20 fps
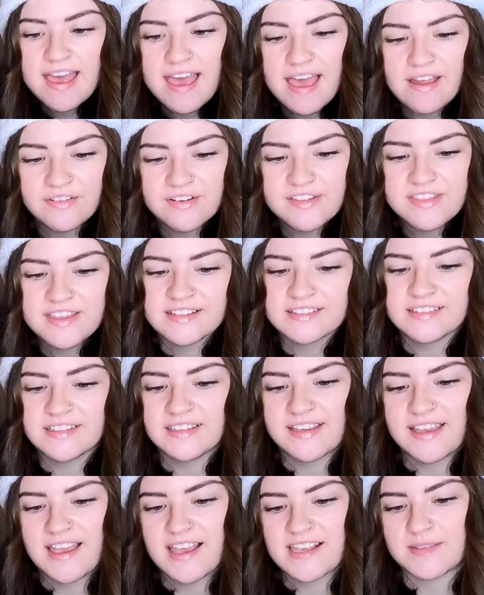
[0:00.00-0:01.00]
everything
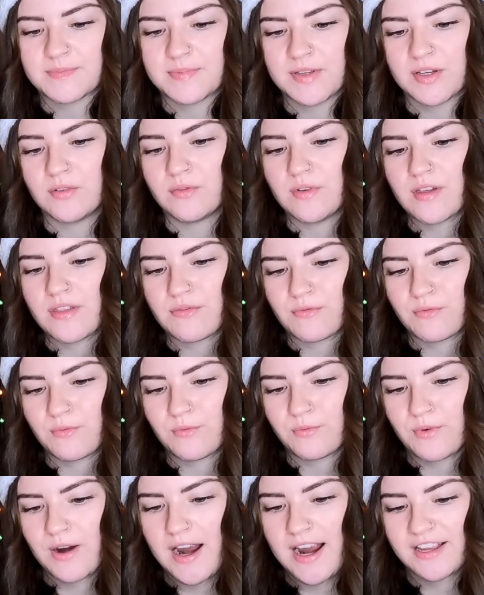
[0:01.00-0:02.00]
Lily has built with
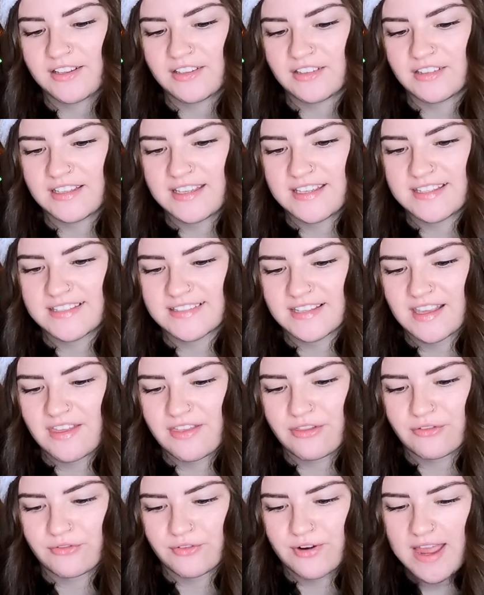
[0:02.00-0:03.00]
Ryle is
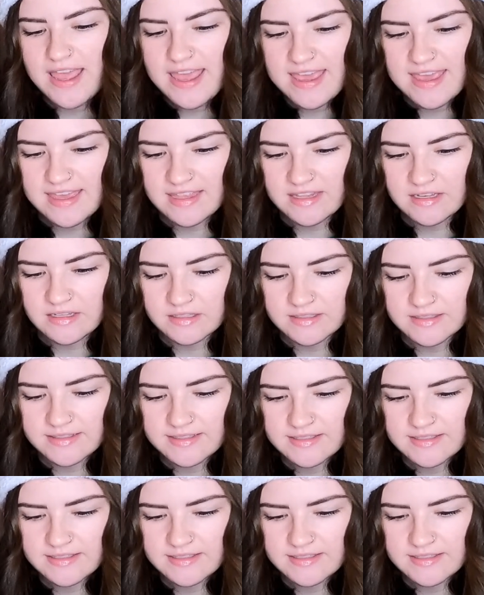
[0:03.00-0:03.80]
threatened.